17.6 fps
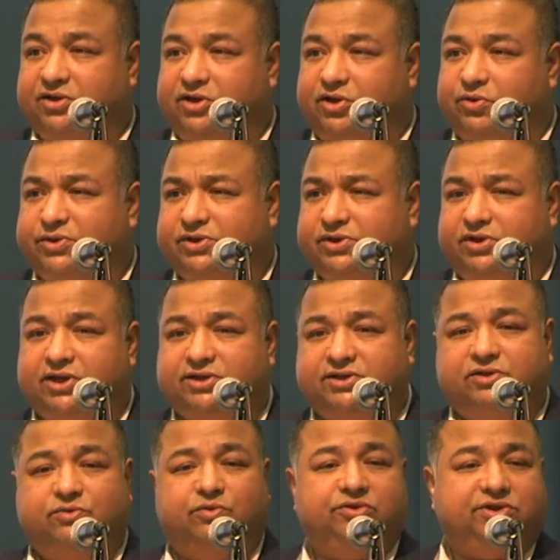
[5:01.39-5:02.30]

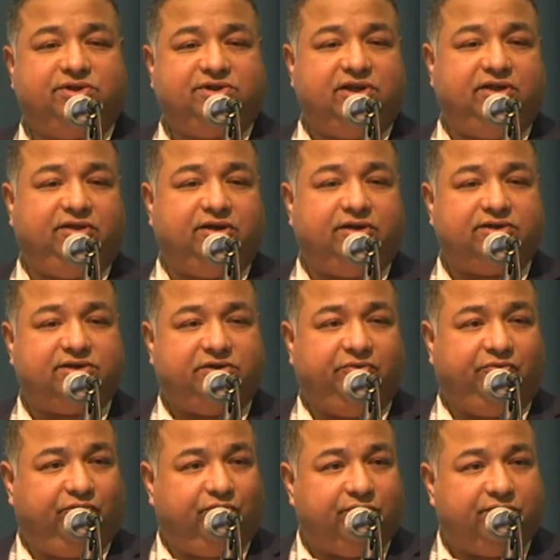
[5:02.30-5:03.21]
Yes, you want to see things
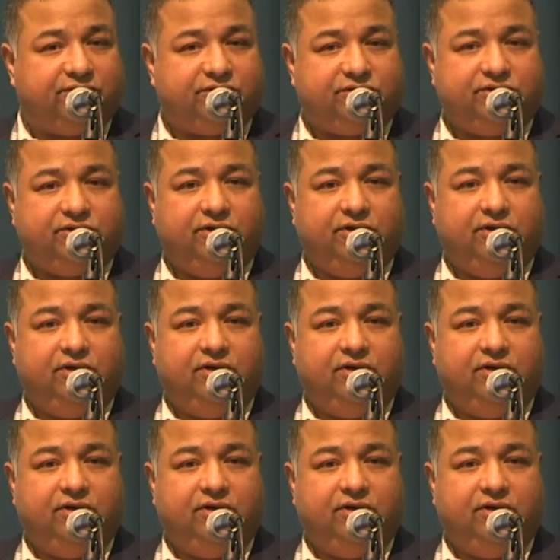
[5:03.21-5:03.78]
different.